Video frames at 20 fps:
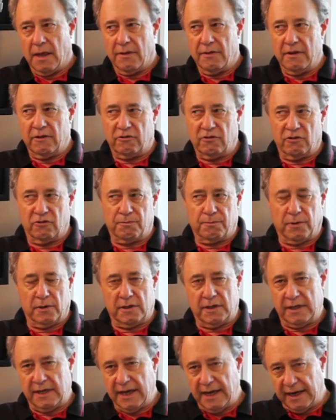This is
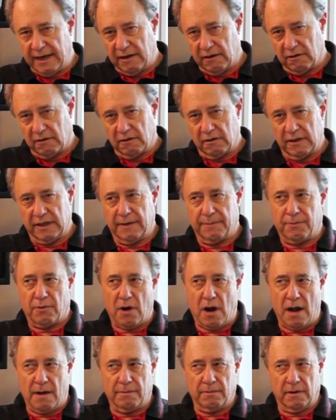particularly a
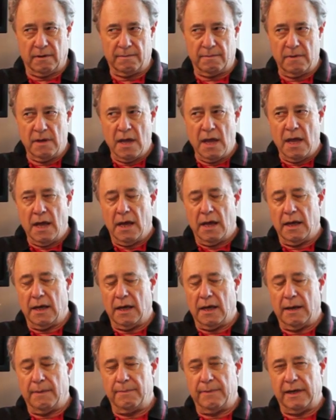problem
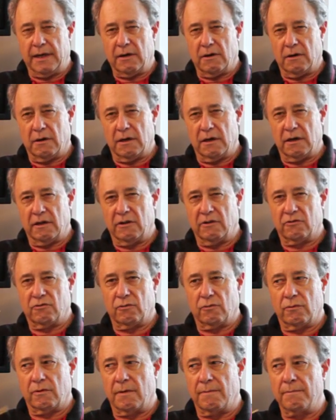because
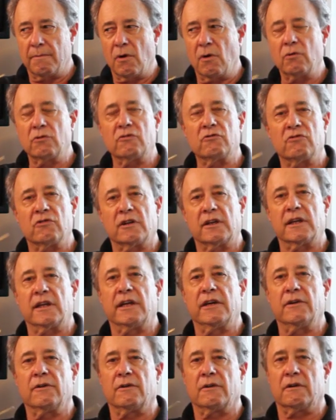the most
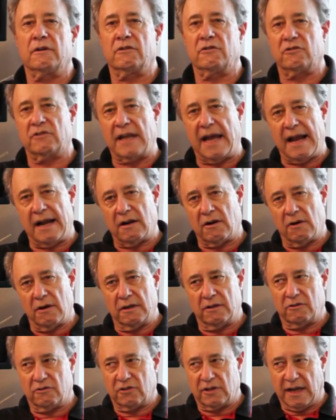secure
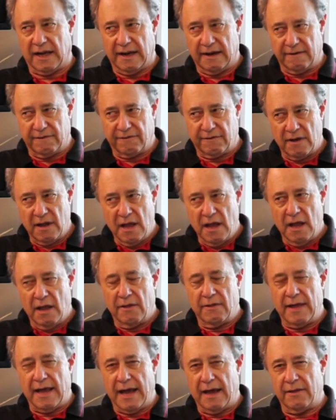Stack-On safe
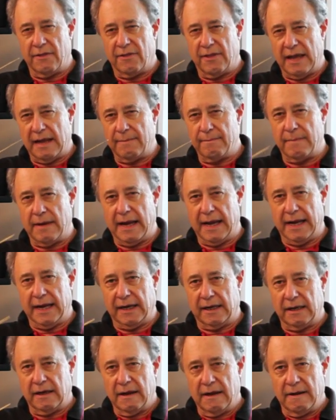that they
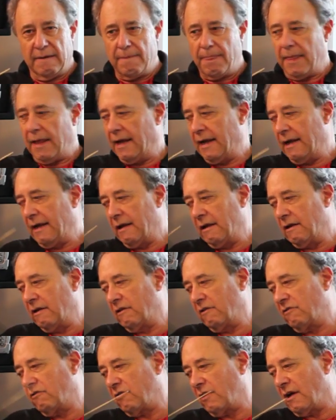make
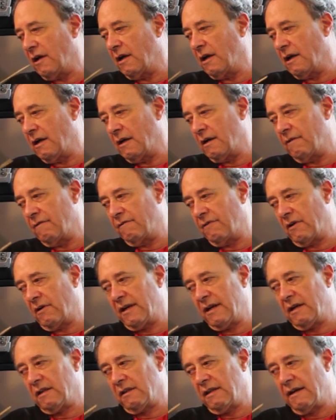is a
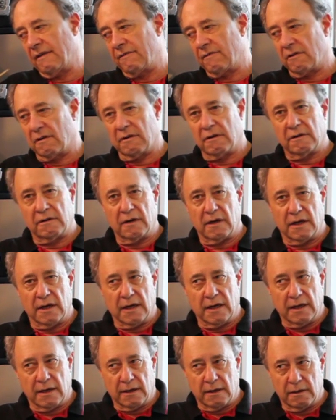very
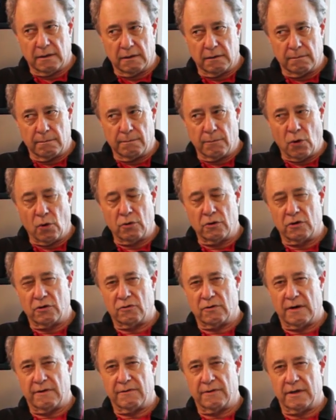clever
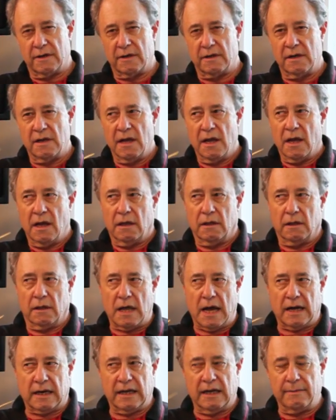motor-driven
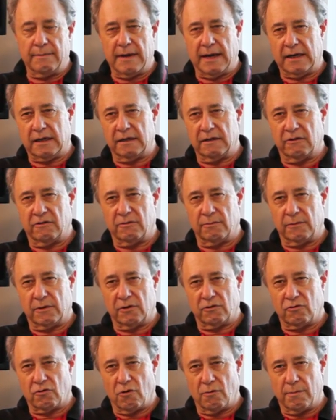locking mechanism
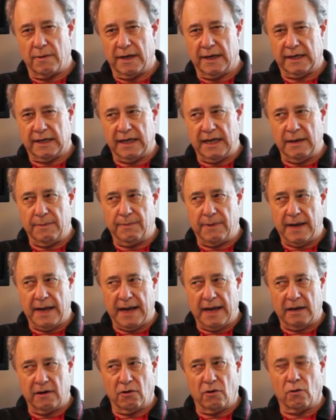controlled by a
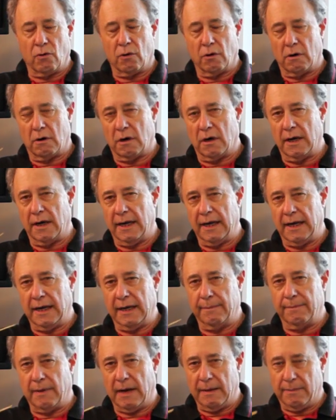keypad or
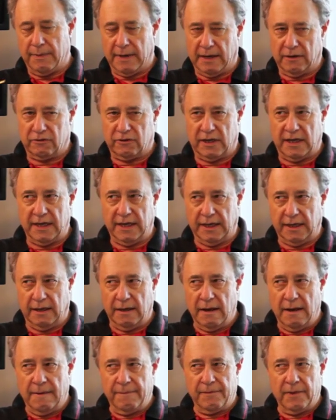a bypass key.
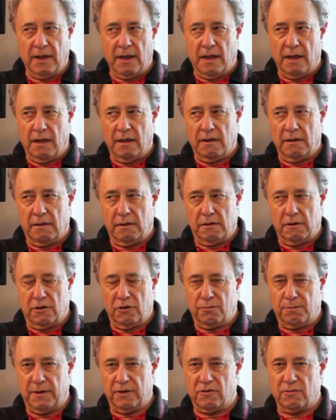
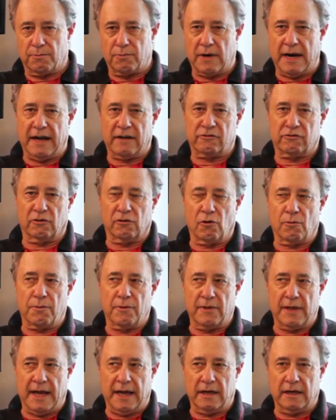This piece of brass will
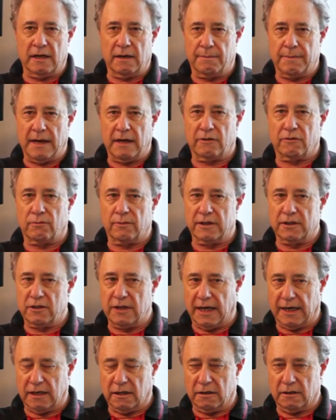open that in about 3
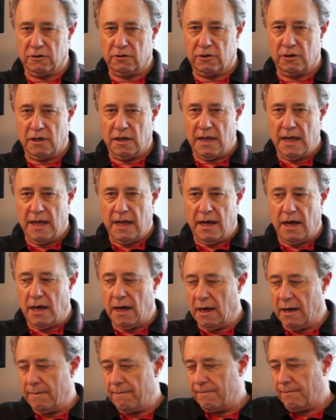seconds.
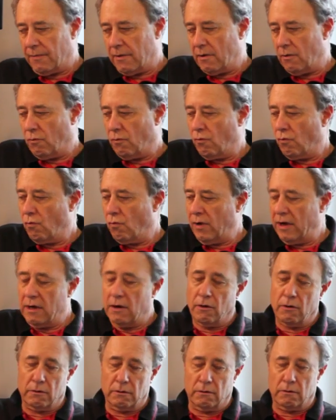We
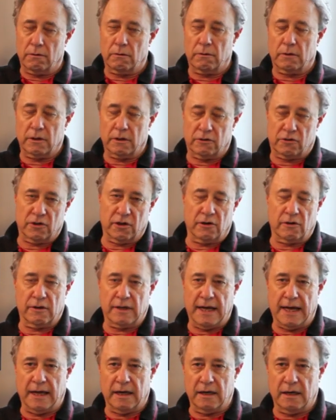don't consider
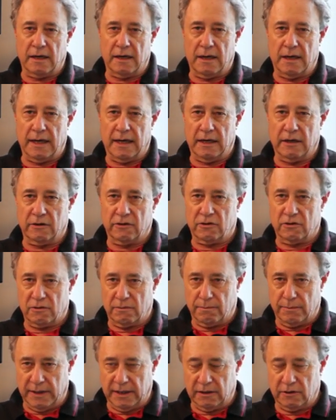that as
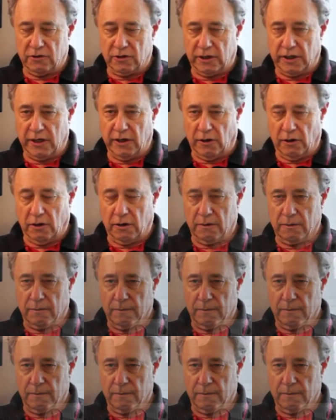being secure.